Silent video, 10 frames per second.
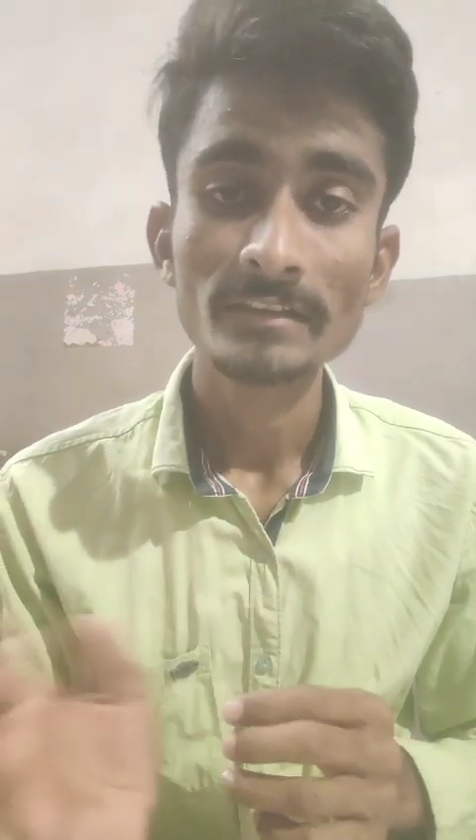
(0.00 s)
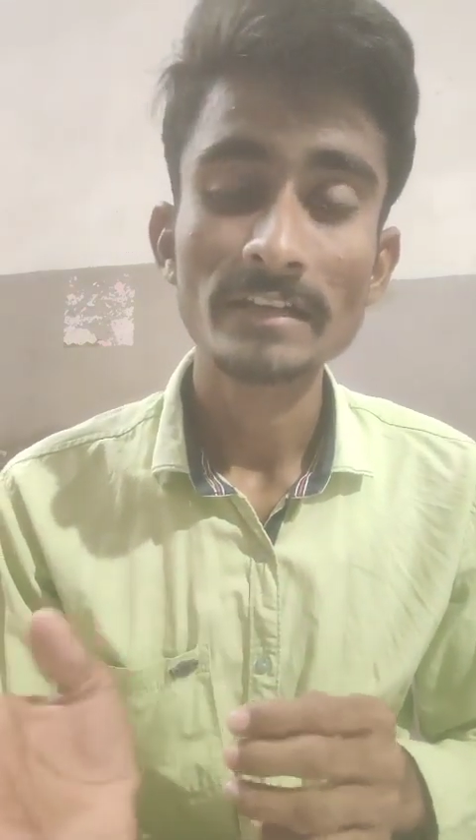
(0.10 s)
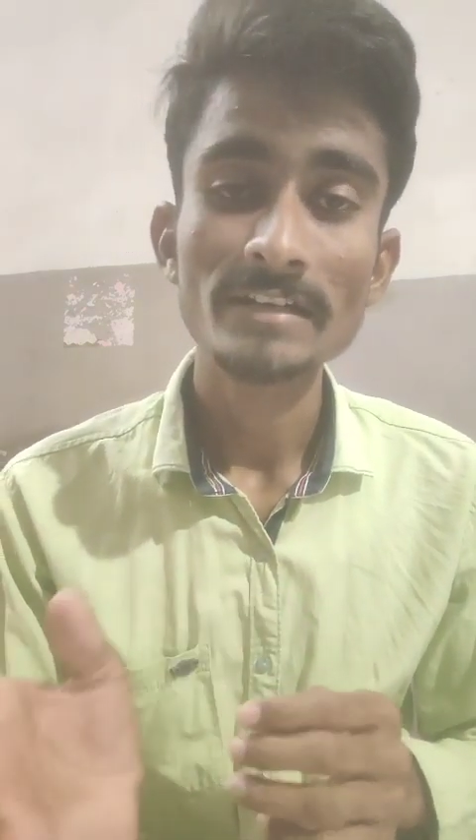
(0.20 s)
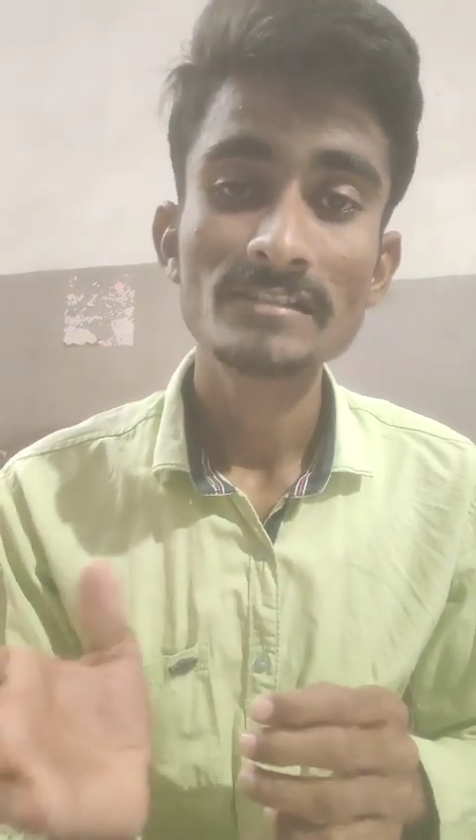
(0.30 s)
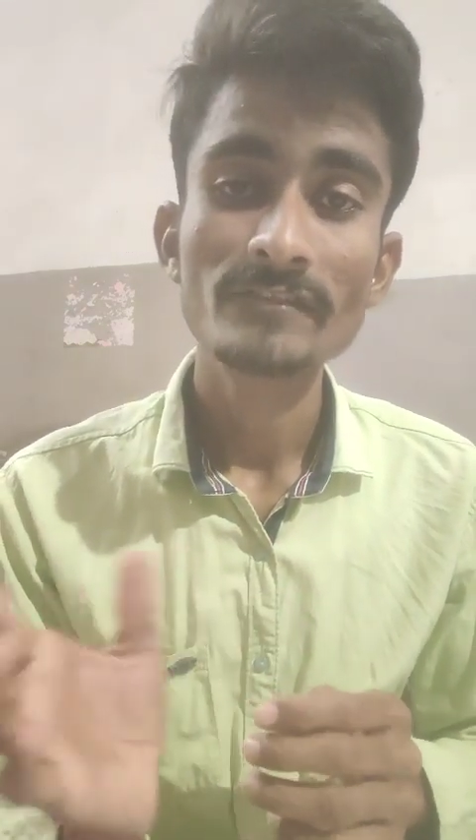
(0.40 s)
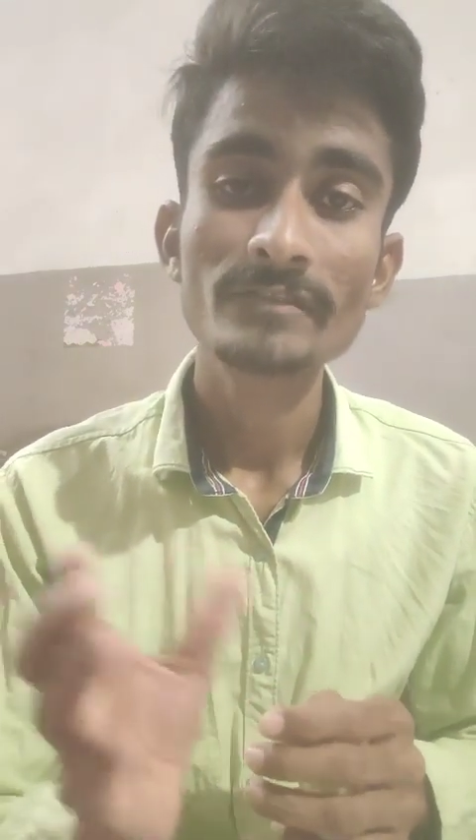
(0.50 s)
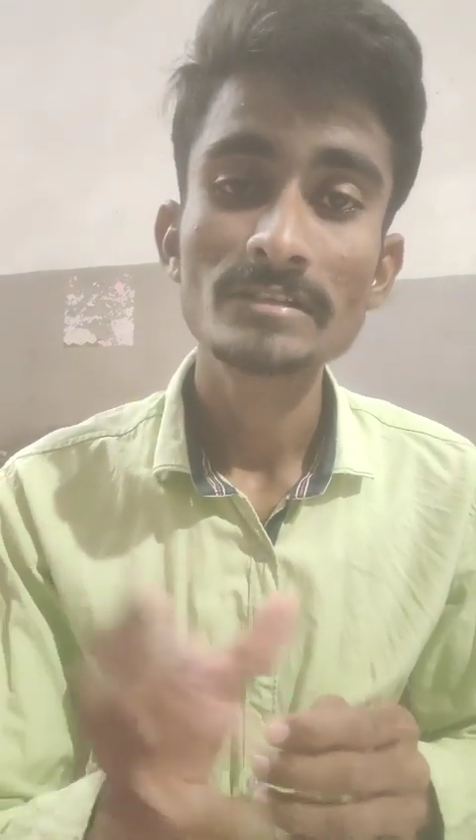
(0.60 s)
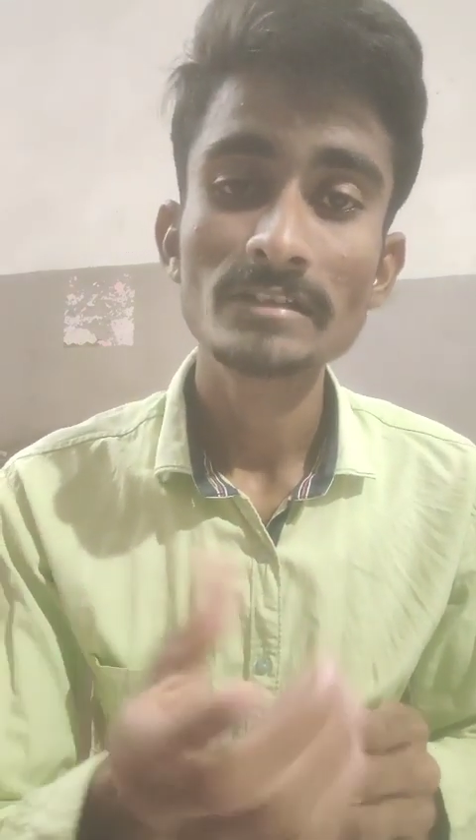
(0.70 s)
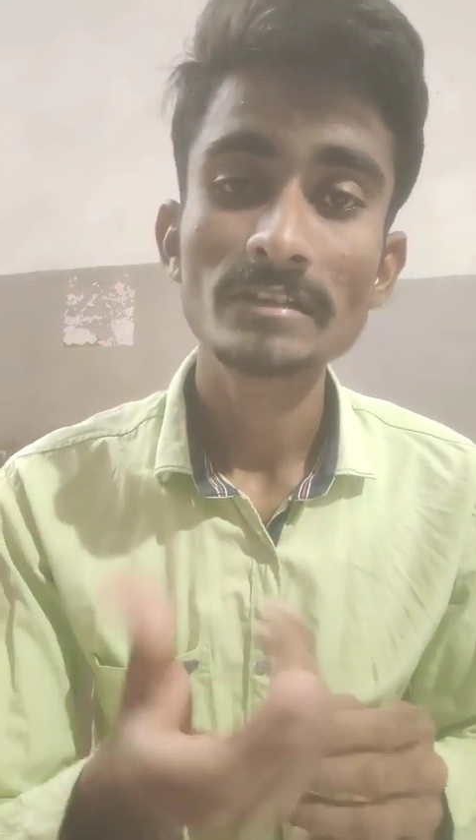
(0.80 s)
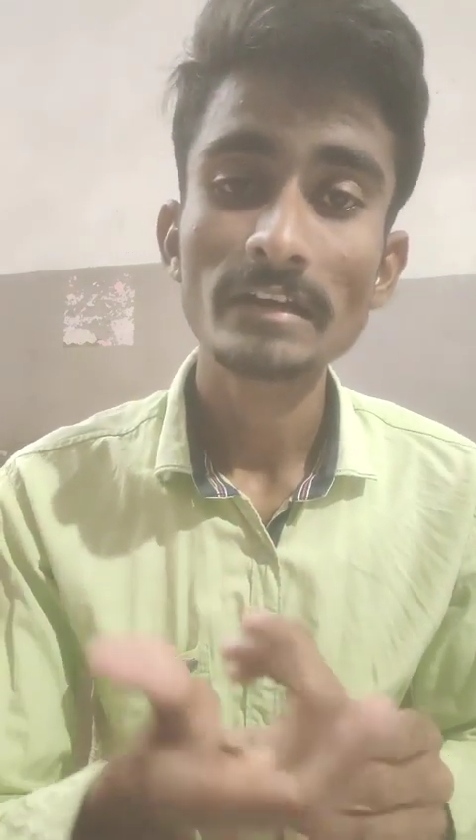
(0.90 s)
that is the uh,
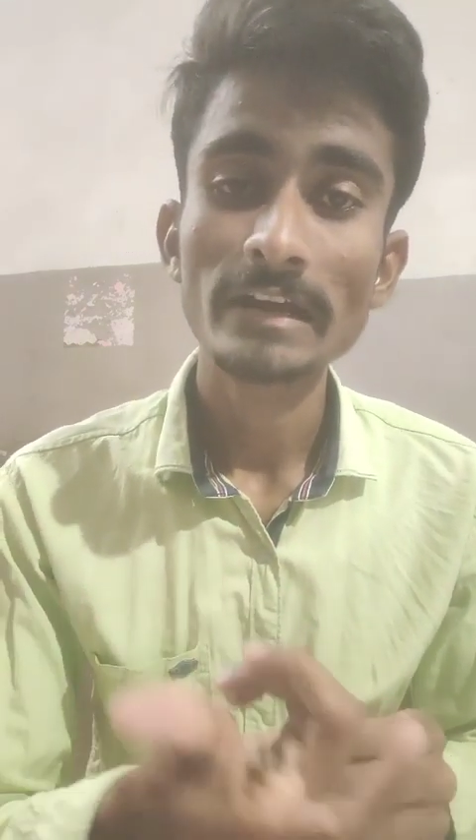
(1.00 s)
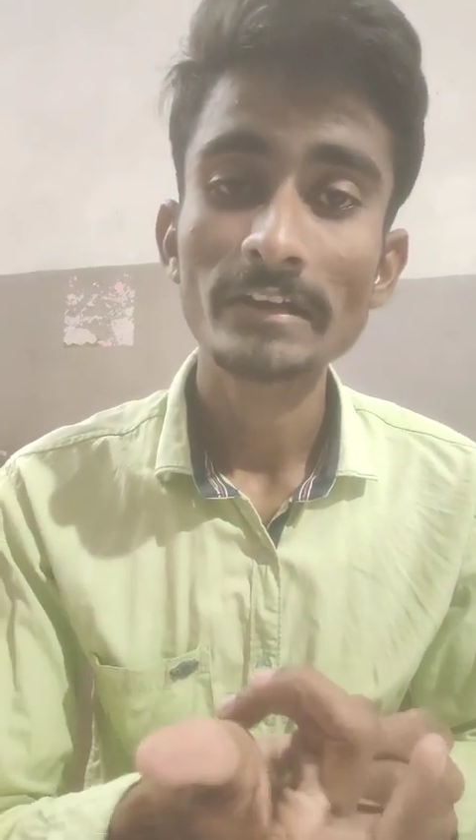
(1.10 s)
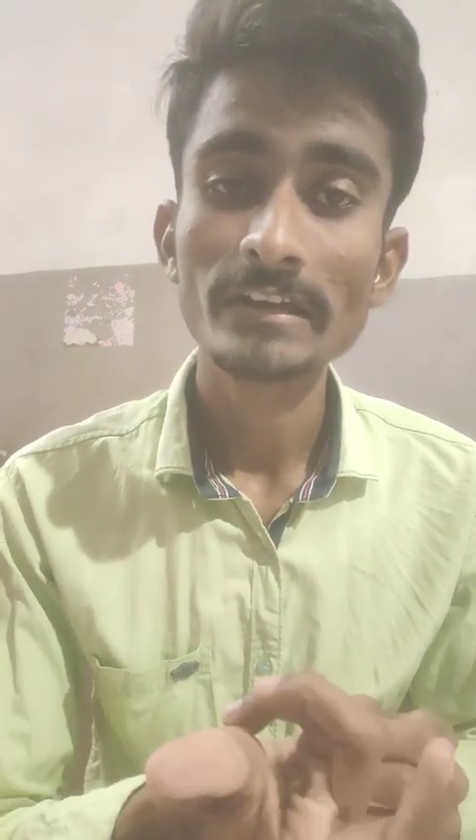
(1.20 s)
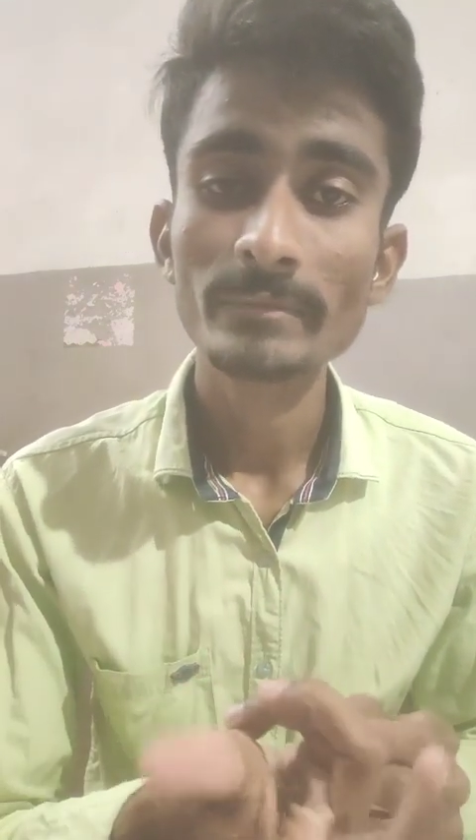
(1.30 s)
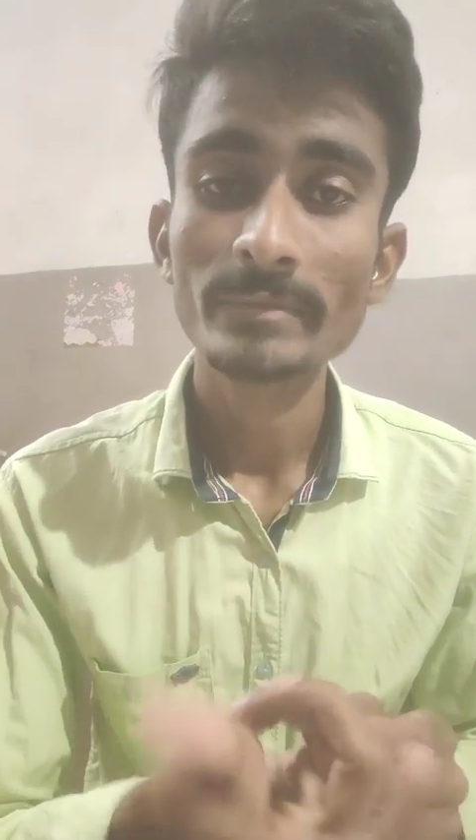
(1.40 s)
physical and